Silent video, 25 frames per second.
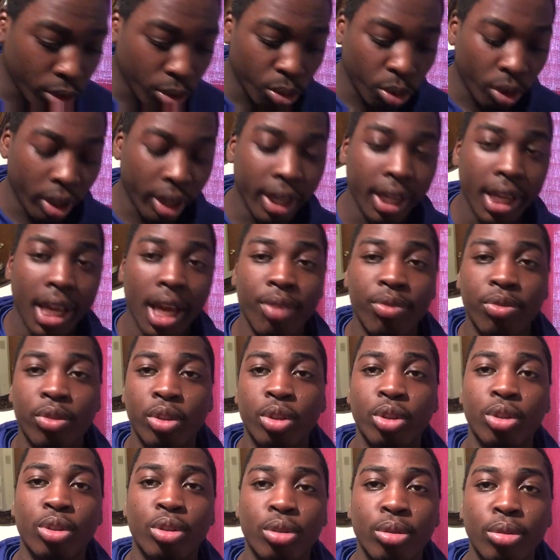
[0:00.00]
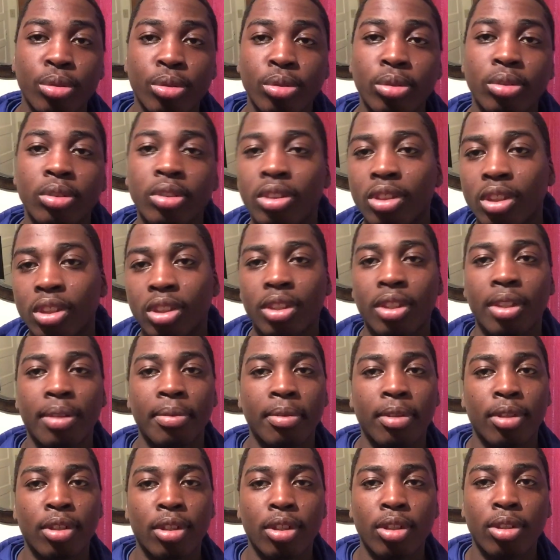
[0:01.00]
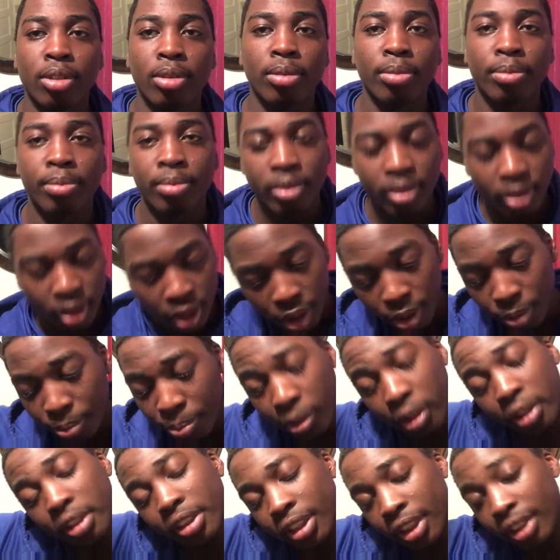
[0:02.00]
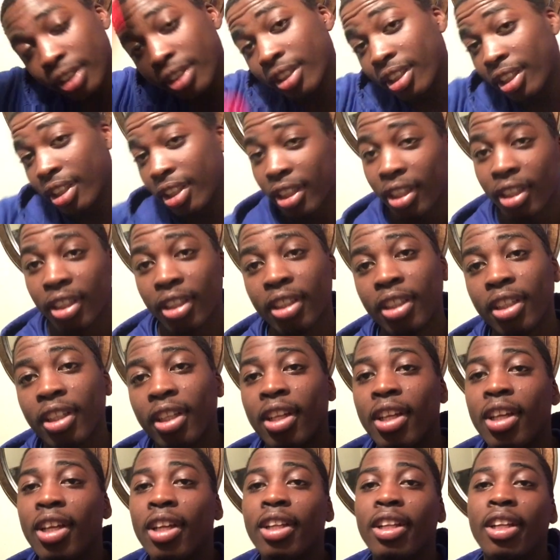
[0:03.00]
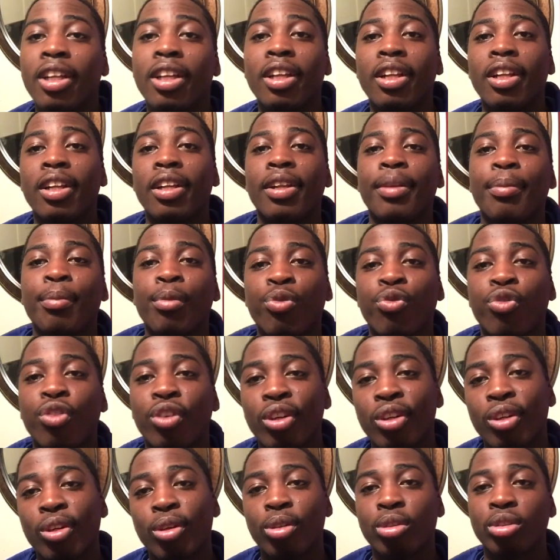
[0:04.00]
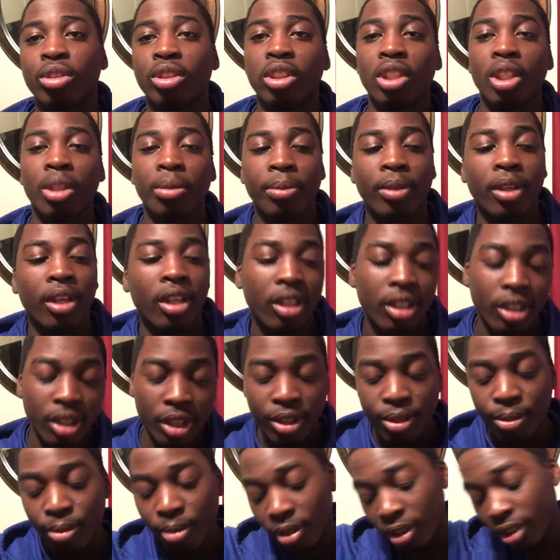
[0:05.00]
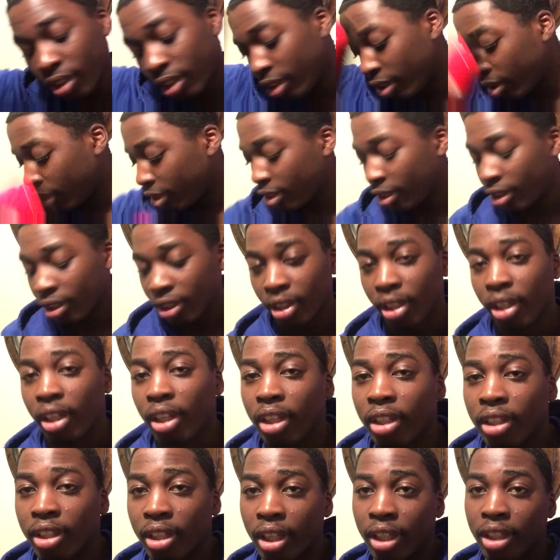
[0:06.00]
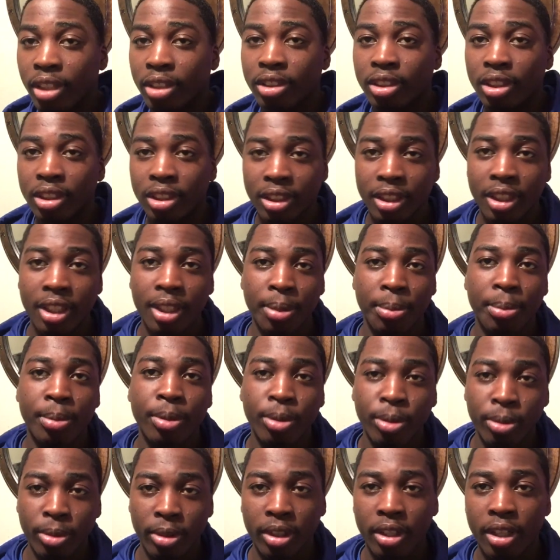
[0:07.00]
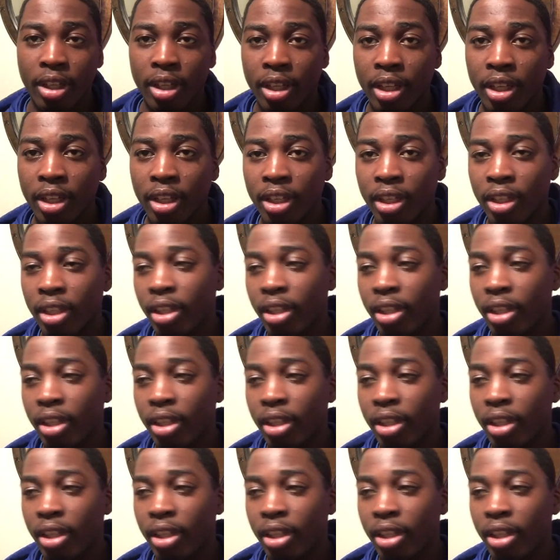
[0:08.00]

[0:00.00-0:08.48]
right after school, just come home, get a brush session in, and then before you go to sleep, get another one in. Like just keep doing that,